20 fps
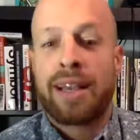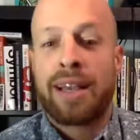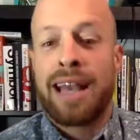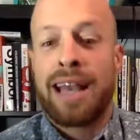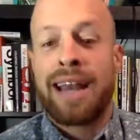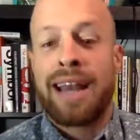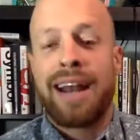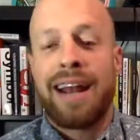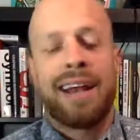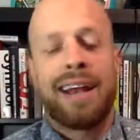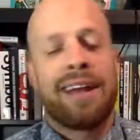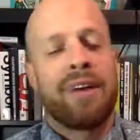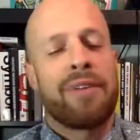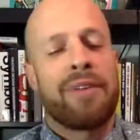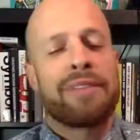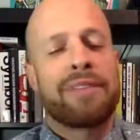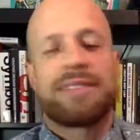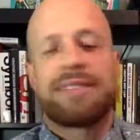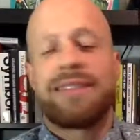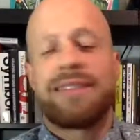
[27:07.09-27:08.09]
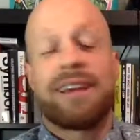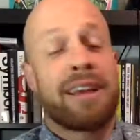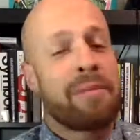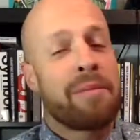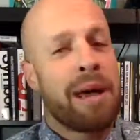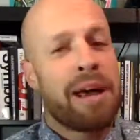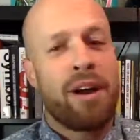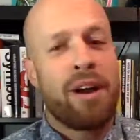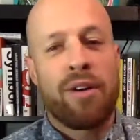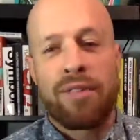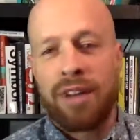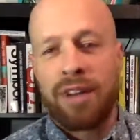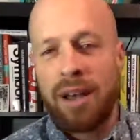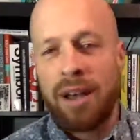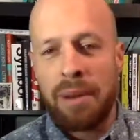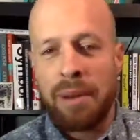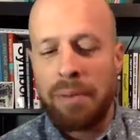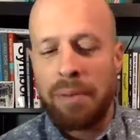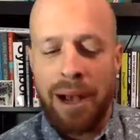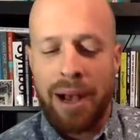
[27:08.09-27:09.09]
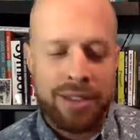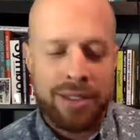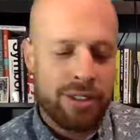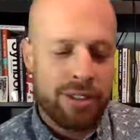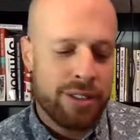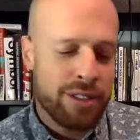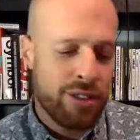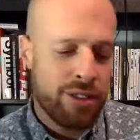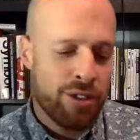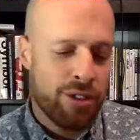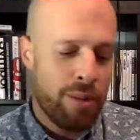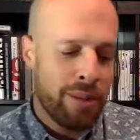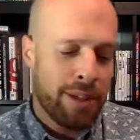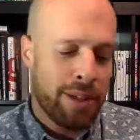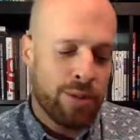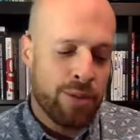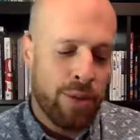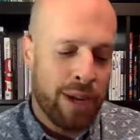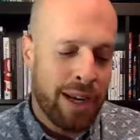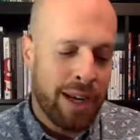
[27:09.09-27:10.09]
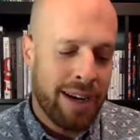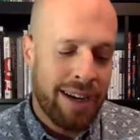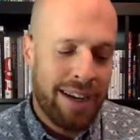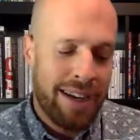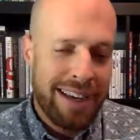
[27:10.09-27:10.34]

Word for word: Again, I know this is talking about overcoming imposter syndrome, and it's what